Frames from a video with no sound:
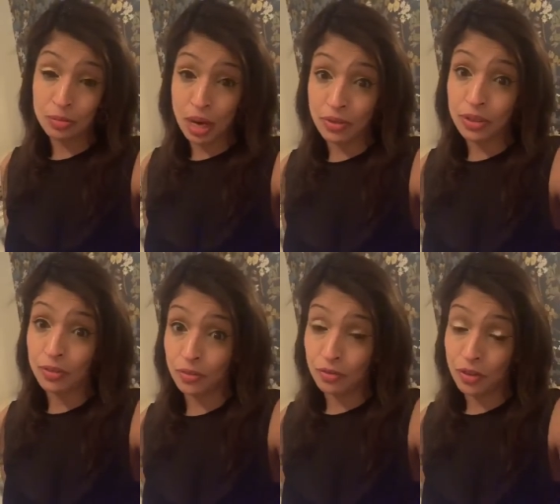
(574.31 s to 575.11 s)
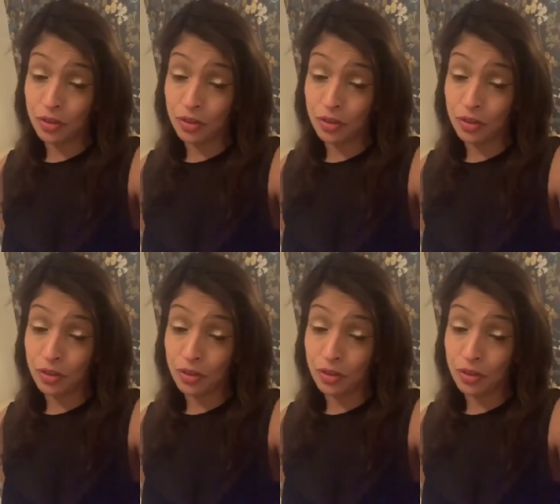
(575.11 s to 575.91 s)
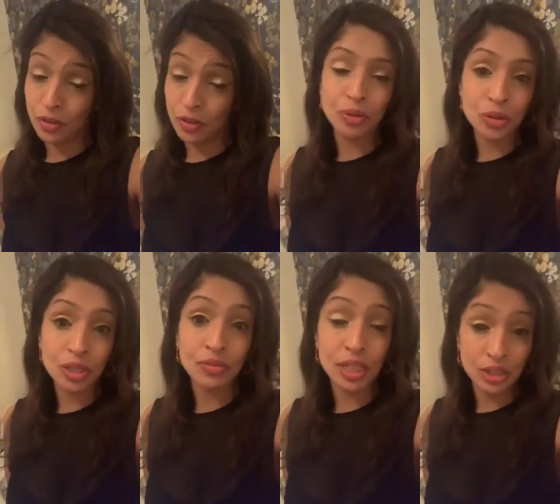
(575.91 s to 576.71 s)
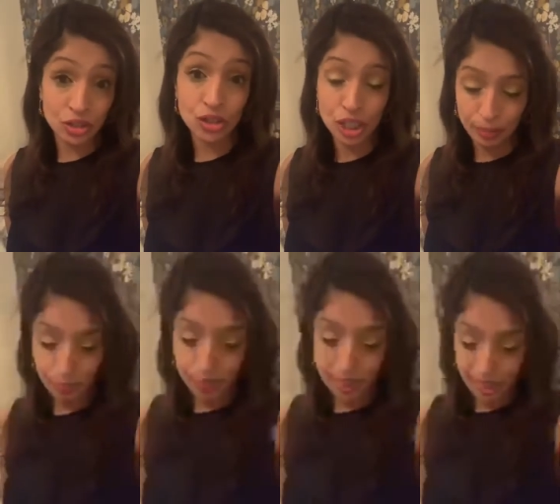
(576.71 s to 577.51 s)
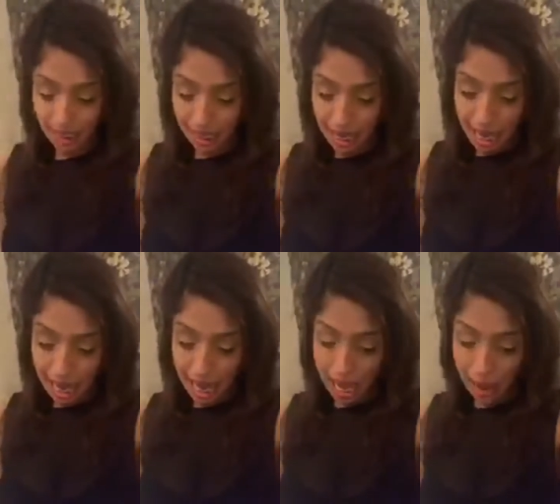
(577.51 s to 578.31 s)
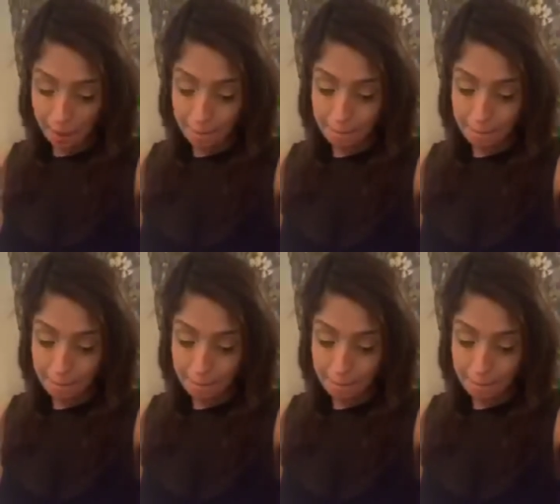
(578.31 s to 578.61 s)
married for an abusive relationship. And